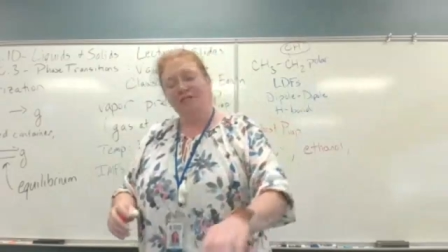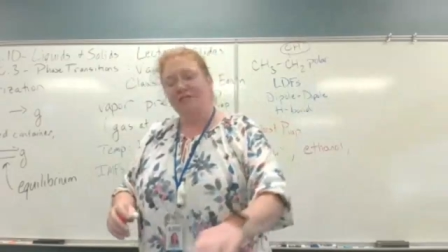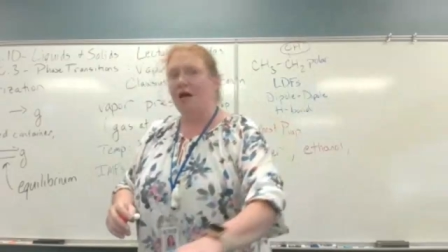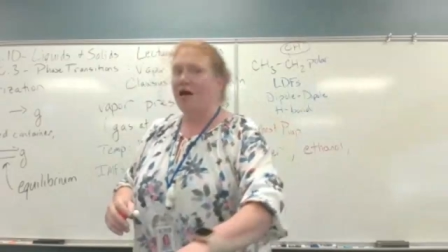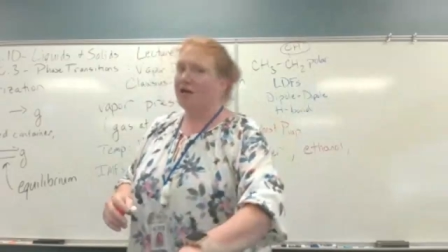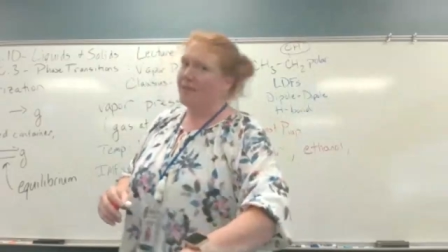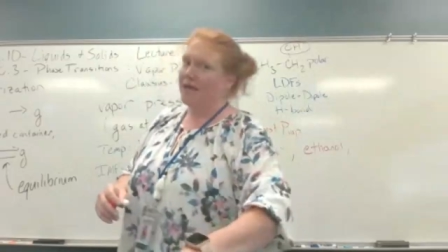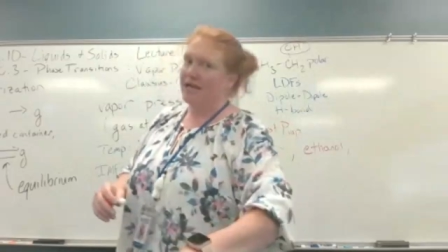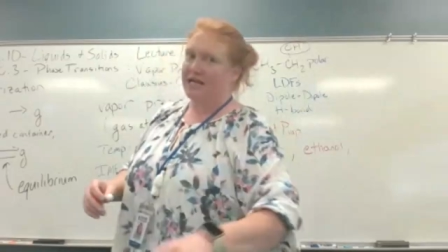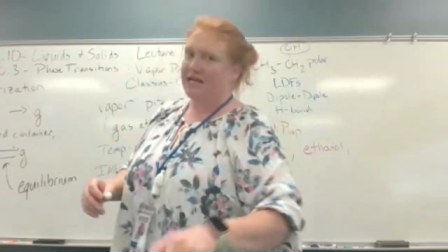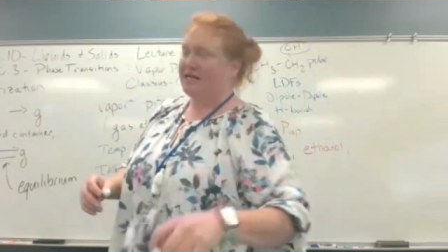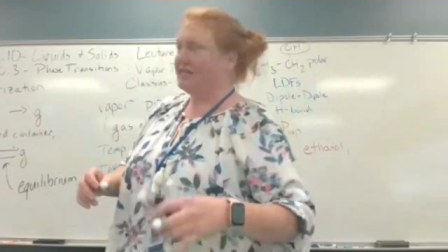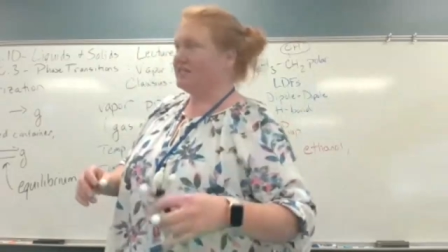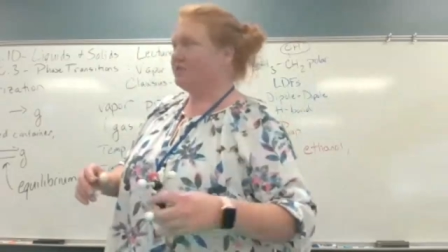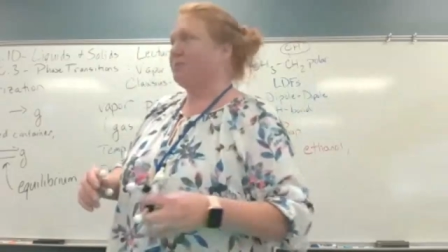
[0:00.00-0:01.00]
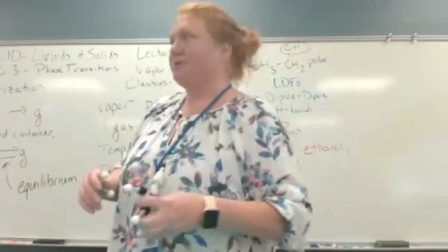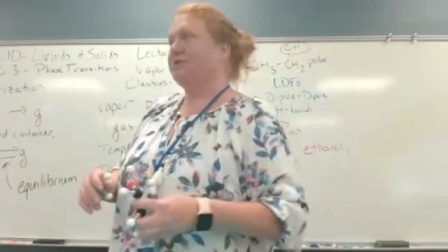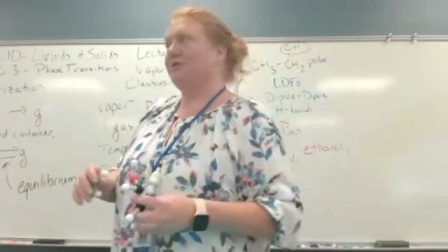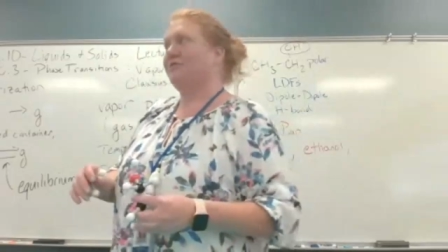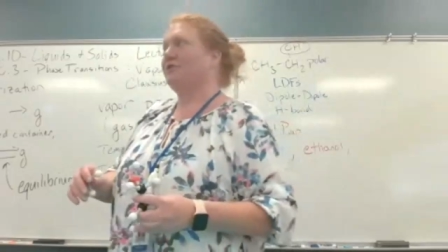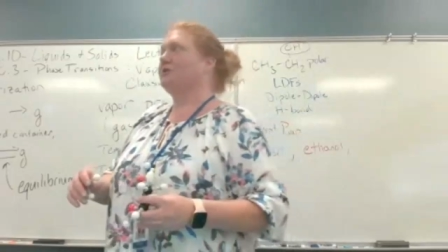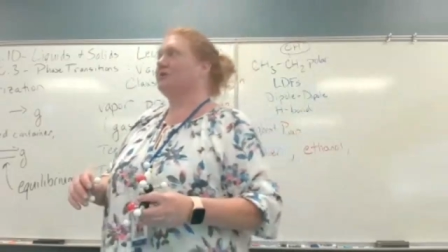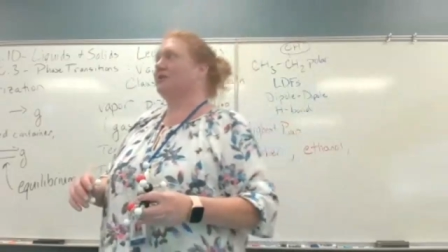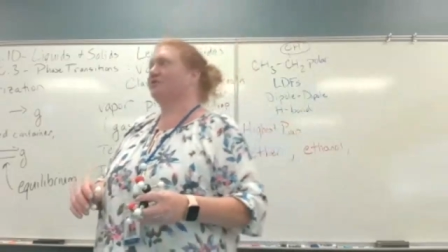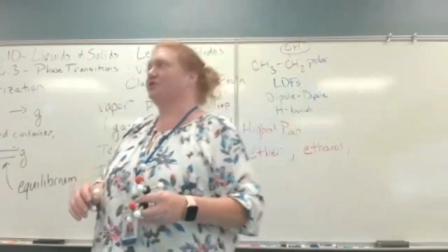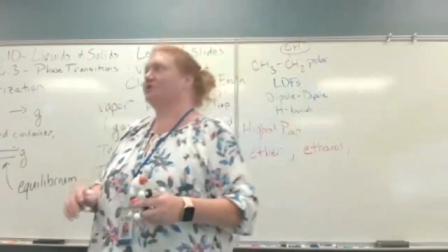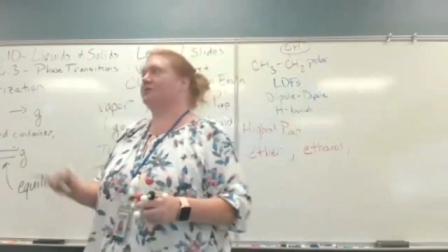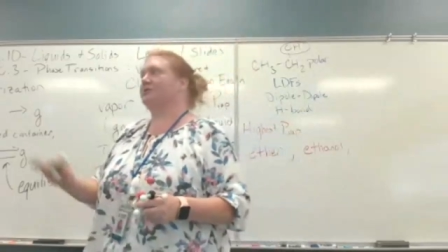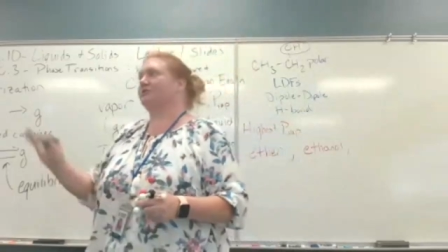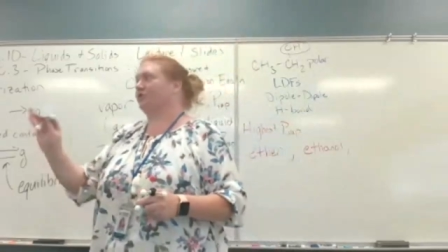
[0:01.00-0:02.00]
We didn't really talk about any
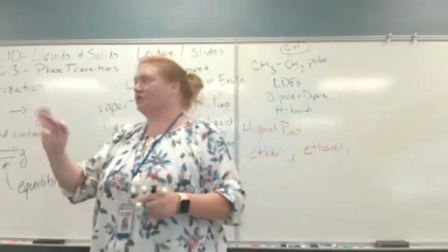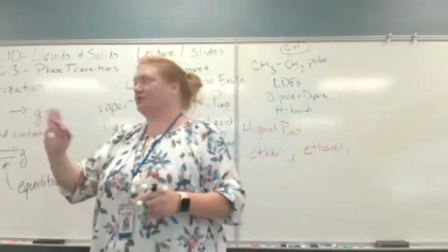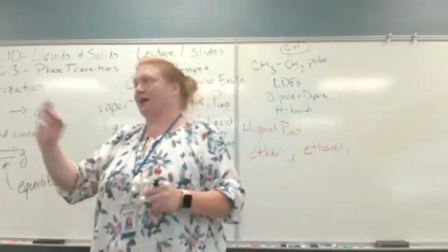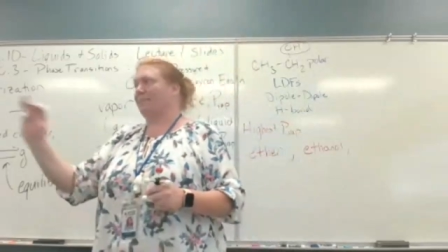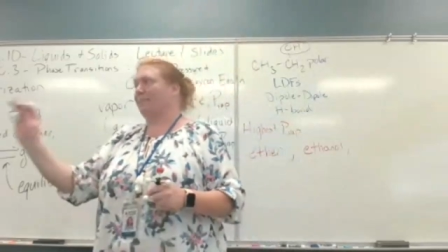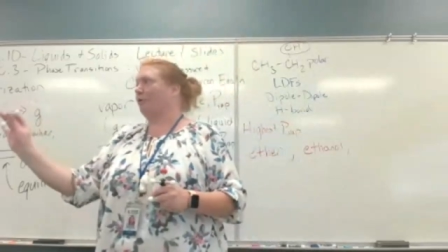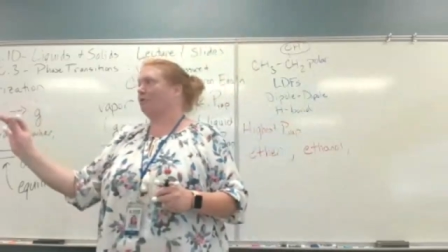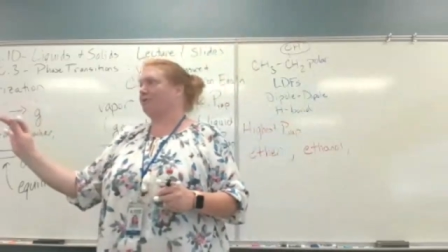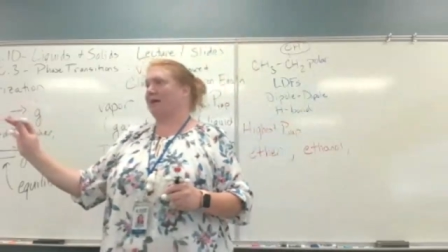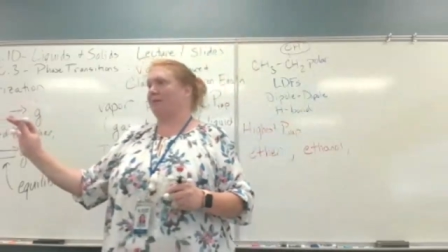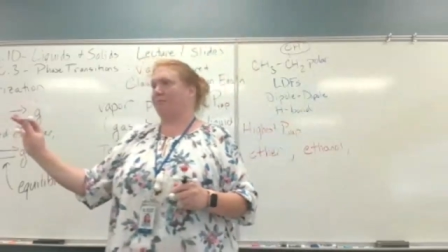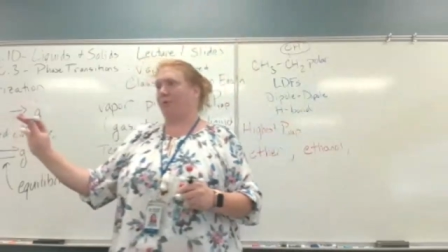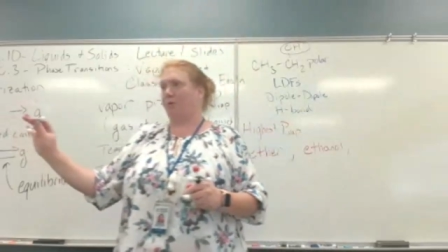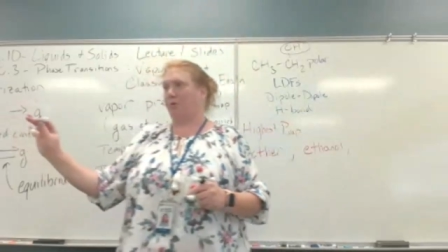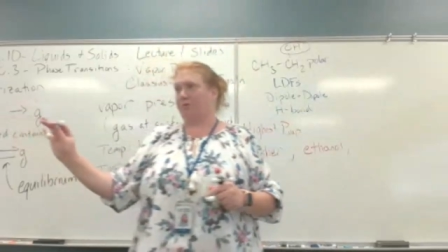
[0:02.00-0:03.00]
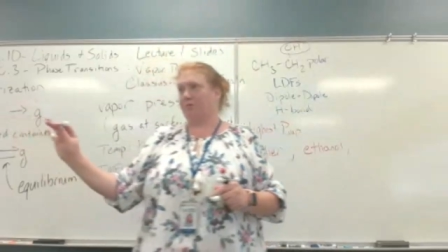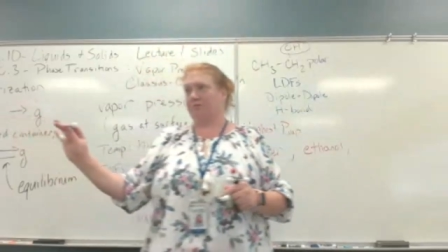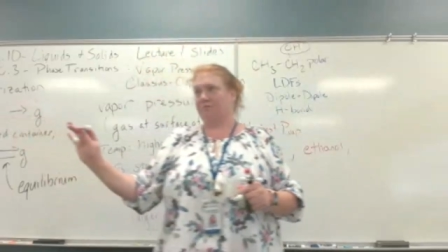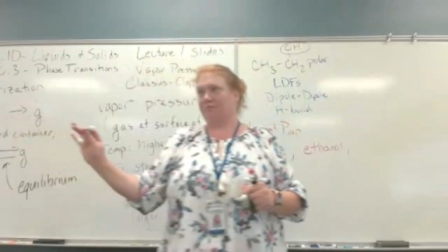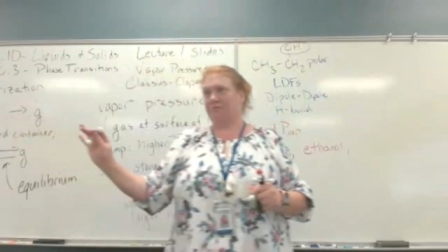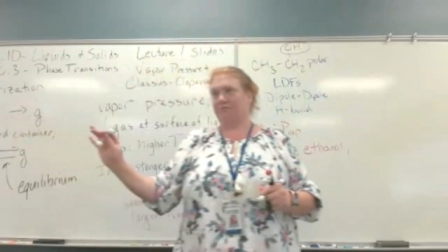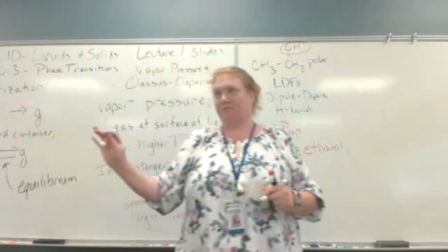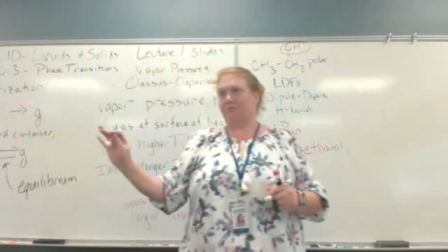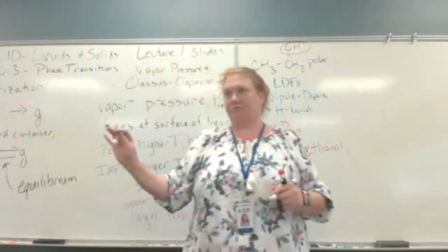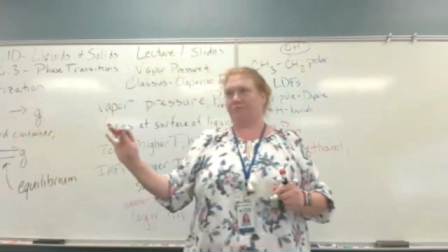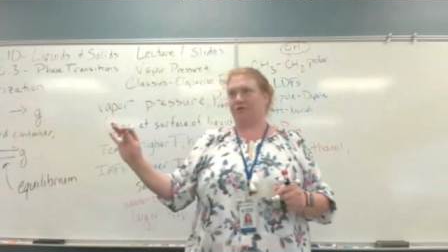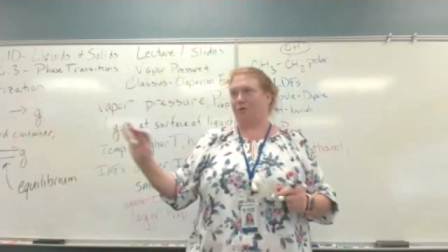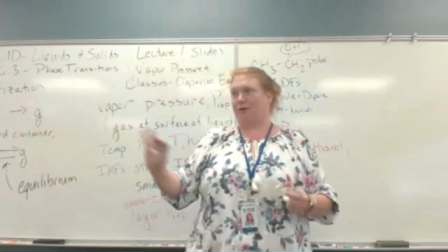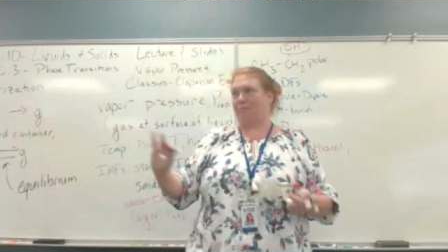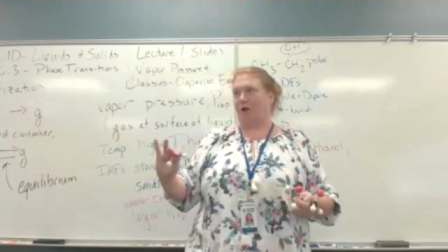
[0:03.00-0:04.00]
specific differences for dipole-dipole
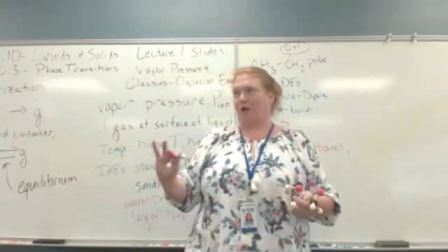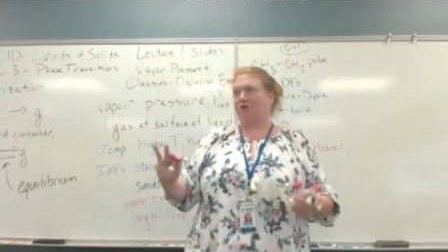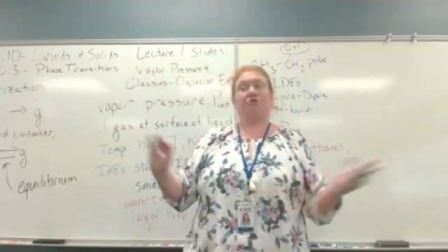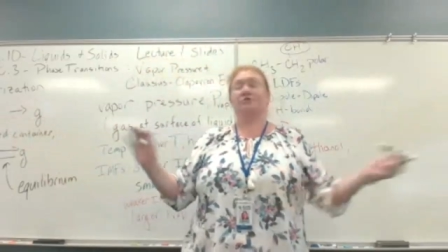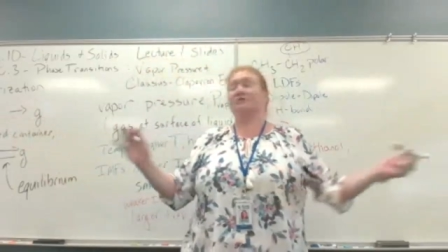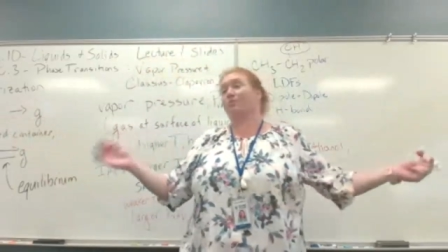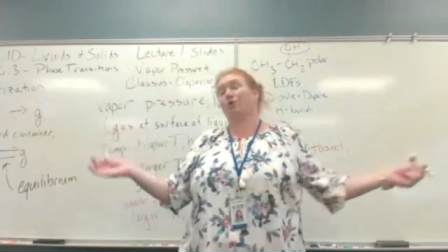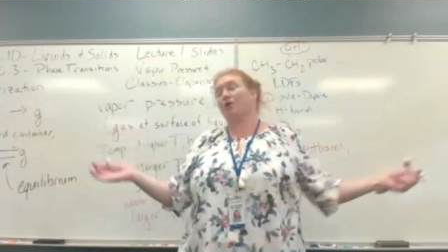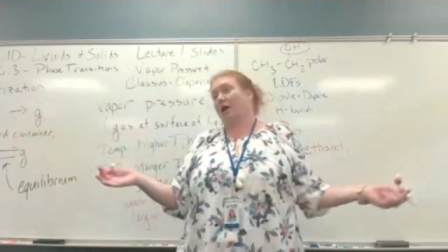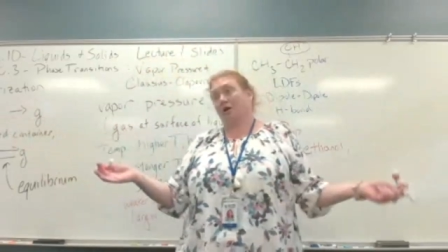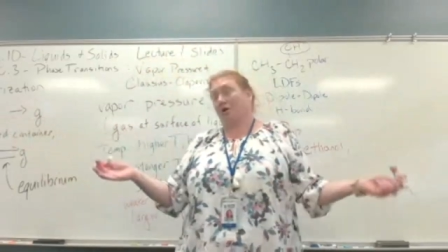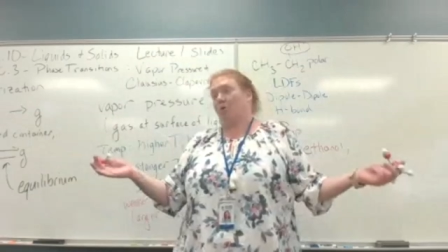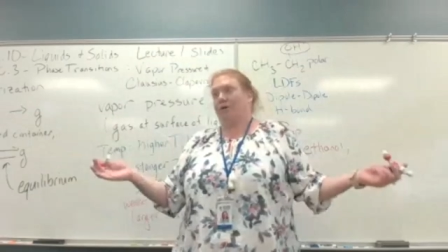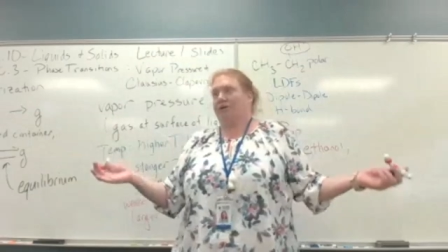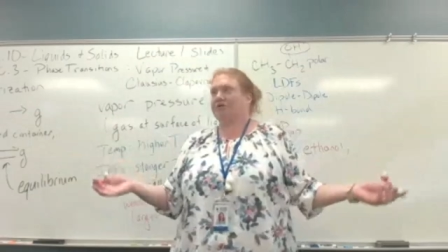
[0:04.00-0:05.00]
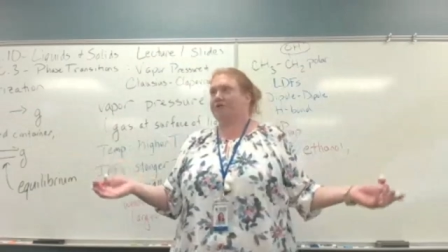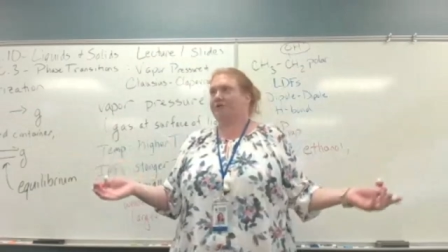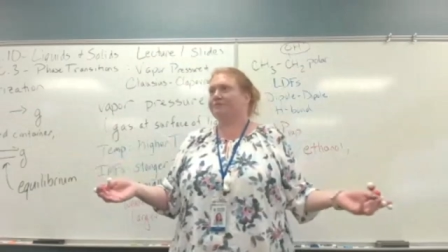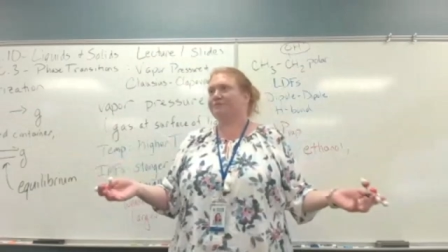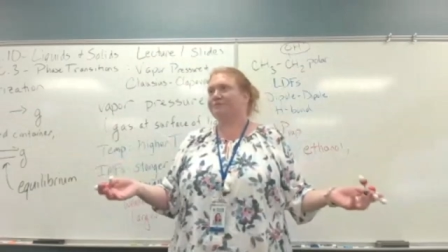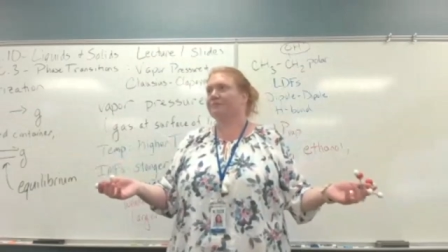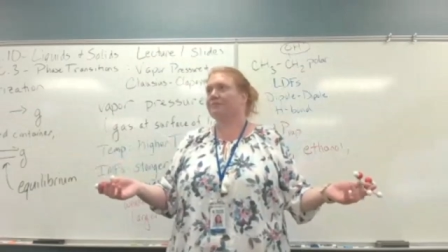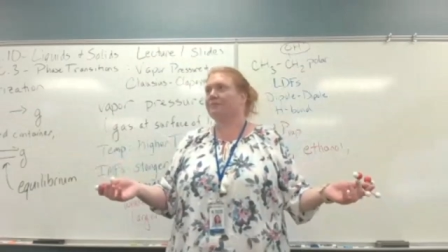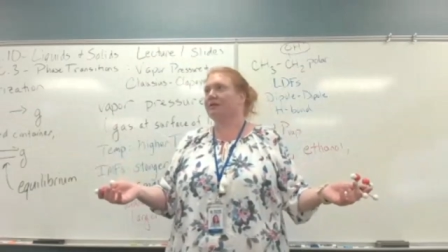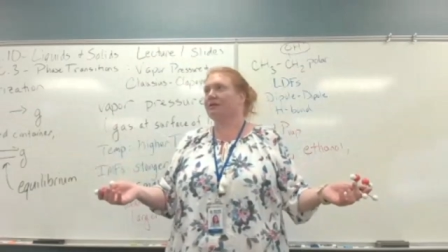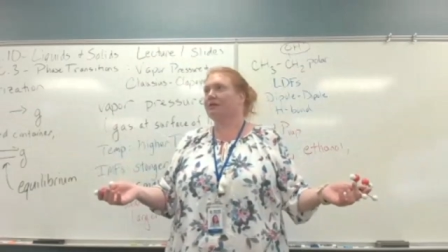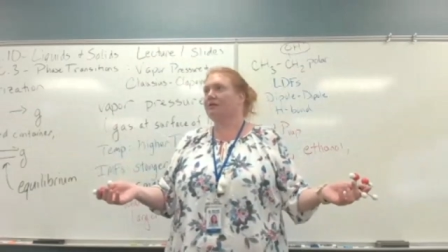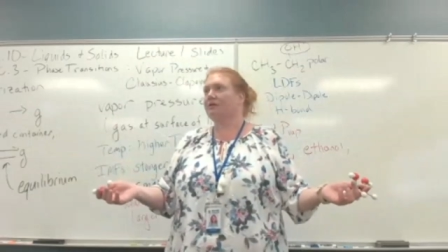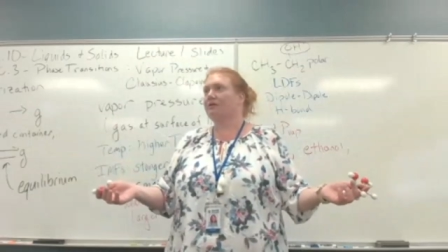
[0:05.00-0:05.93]
between molecules, and we're not going to.